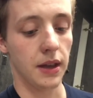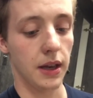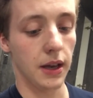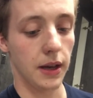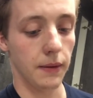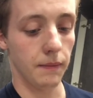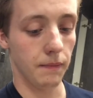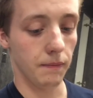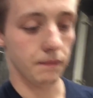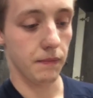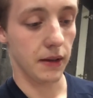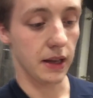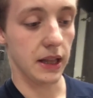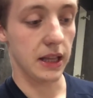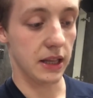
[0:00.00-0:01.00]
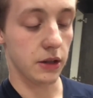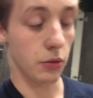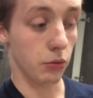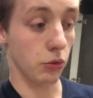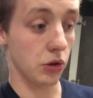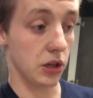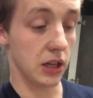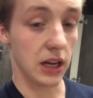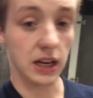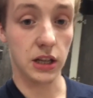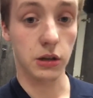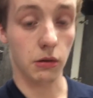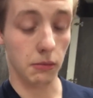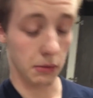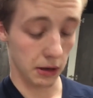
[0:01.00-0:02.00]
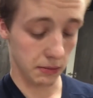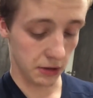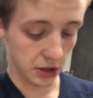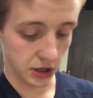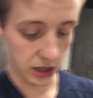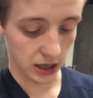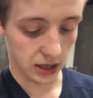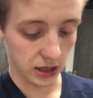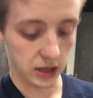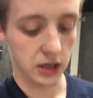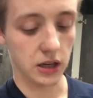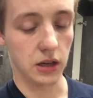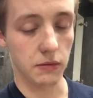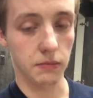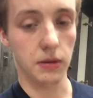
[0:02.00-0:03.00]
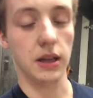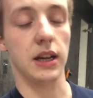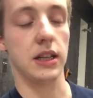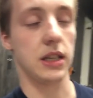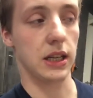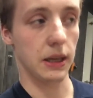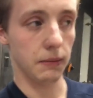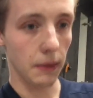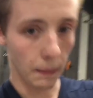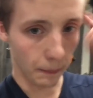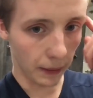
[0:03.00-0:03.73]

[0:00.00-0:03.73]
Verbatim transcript: um, towards the end so I'm going to be shattered but that's to keep the